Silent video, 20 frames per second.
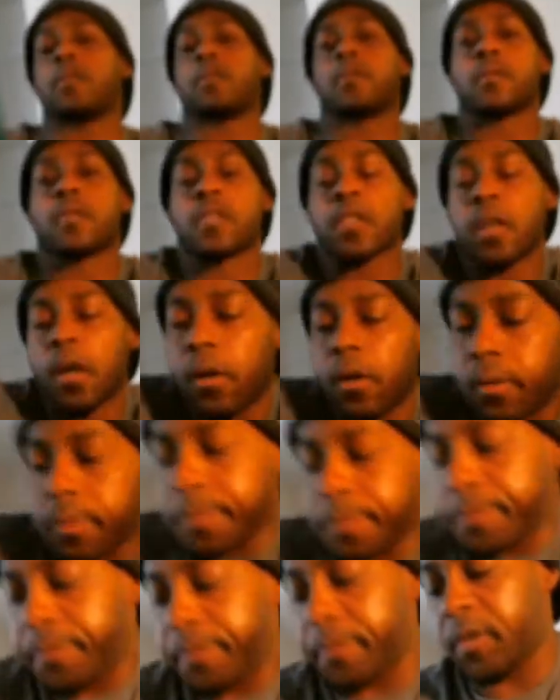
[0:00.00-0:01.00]
So
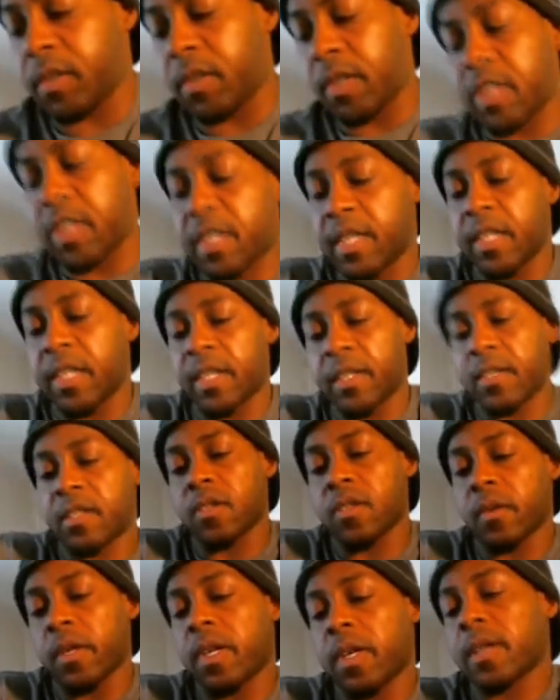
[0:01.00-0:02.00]
let's get
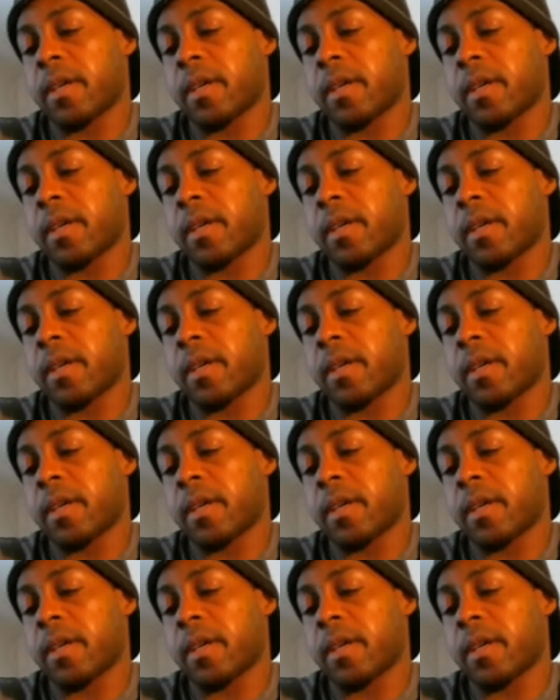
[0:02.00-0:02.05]
into it.